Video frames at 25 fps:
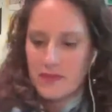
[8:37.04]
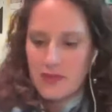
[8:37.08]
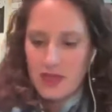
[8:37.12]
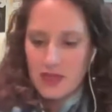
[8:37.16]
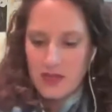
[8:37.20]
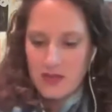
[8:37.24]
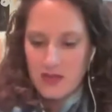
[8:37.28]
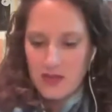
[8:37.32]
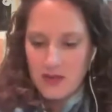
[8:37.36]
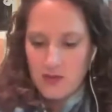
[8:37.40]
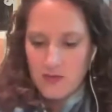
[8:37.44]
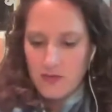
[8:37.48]

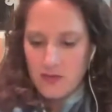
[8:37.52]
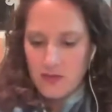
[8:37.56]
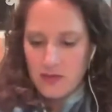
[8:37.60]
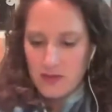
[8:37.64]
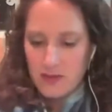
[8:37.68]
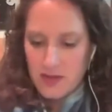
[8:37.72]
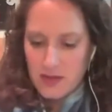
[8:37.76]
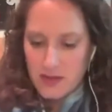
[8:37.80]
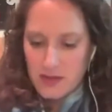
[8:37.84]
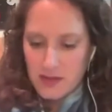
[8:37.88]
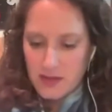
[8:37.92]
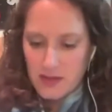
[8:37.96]
And it will
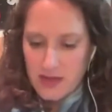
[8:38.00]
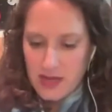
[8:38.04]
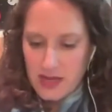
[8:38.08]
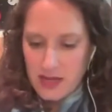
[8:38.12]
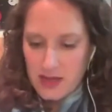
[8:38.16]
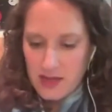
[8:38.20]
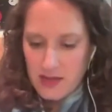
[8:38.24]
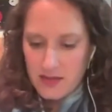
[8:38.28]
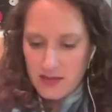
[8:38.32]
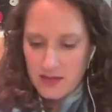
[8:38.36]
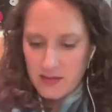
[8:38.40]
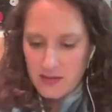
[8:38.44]
look
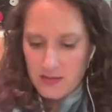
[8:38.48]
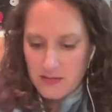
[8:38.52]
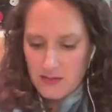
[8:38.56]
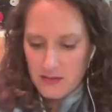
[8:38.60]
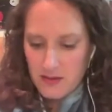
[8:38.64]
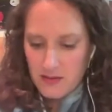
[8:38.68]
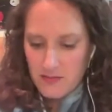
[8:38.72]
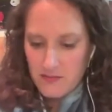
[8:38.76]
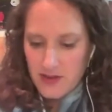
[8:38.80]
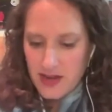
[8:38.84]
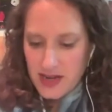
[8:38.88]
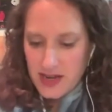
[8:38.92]
like
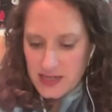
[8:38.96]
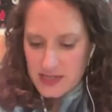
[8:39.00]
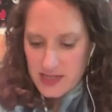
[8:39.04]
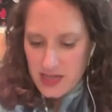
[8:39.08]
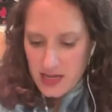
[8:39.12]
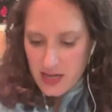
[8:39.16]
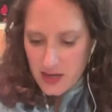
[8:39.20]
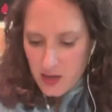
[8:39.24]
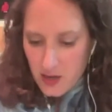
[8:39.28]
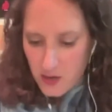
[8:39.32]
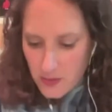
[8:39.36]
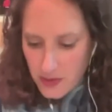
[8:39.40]
a
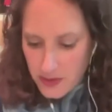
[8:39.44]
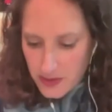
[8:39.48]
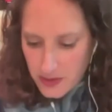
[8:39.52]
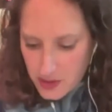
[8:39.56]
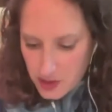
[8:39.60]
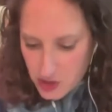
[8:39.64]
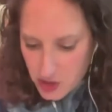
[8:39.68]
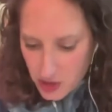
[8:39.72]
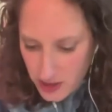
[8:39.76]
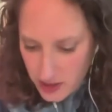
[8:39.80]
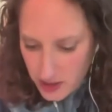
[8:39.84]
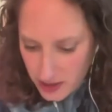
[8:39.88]
rectangle with a
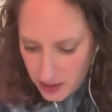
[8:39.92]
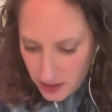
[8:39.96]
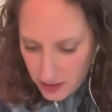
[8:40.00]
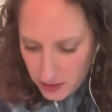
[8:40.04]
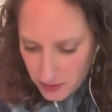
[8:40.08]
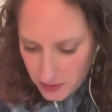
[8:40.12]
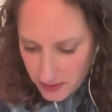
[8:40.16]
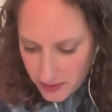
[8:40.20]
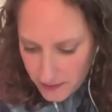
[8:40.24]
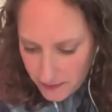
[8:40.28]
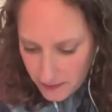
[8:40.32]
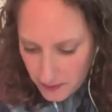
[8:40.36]

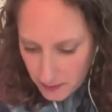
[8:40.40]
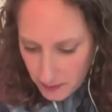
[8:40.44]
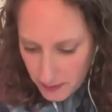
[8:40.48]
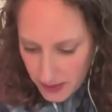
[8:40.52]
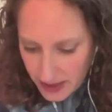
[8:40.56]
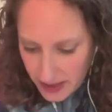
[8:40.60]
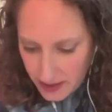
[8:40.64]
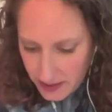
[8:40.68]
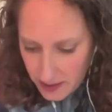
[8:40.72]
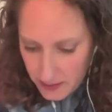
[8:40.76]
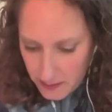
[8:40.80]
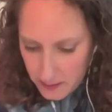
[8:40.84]
triangle at the
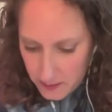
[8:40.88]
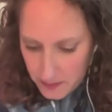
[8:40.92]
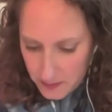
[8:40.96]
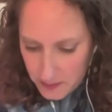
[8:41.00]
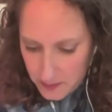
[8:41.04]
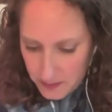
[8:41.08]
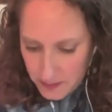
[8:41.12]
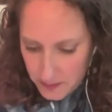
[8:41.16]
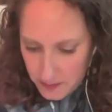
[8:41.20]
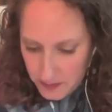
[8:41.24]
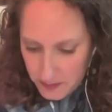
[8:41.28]
bottom.